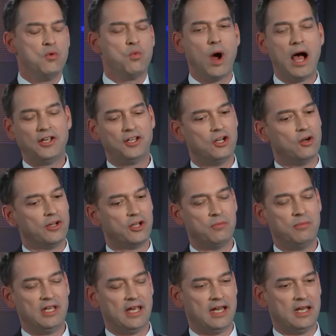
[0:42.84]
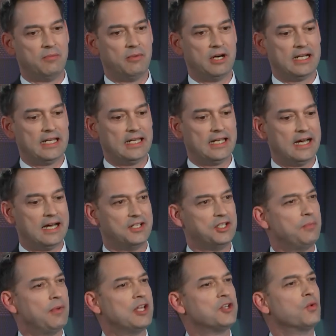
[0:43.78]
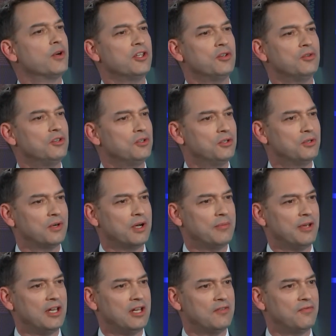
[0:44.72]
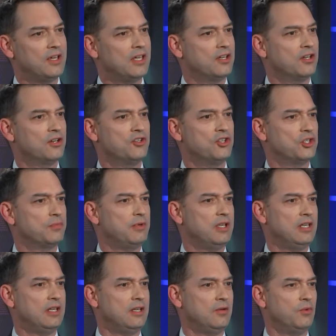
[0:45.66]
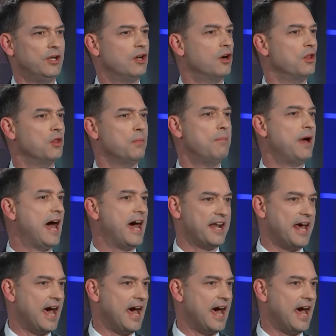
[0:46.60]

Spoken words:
Well, you know, it can be anybody. It depends what you do. I mean, if it could just be, we call them bad